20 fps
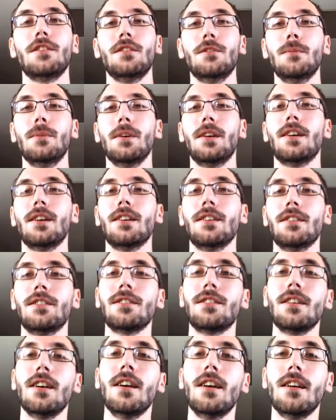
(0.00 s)
to you
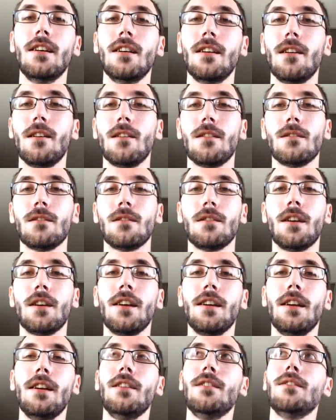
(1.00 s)
because
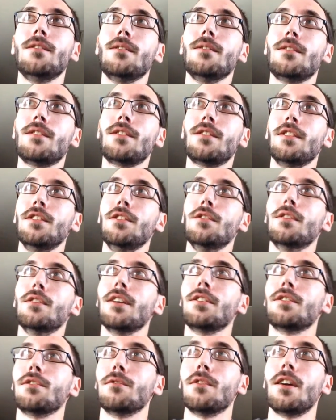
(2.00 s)
they see you
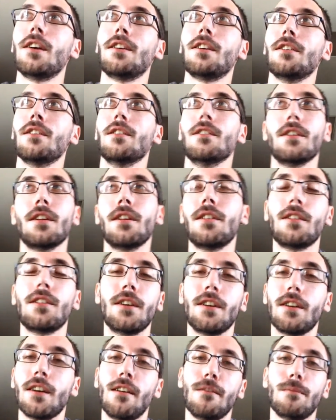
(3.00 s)
as a regular. They
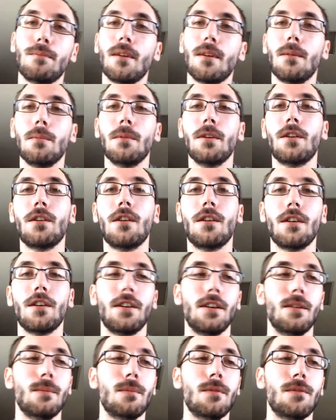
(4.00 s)
think I've probably
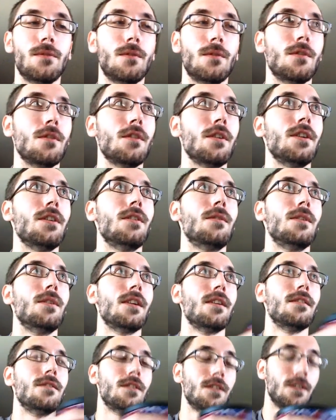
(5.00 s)
carted him before,
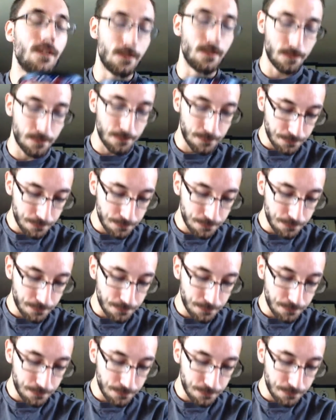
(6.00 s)
whatever.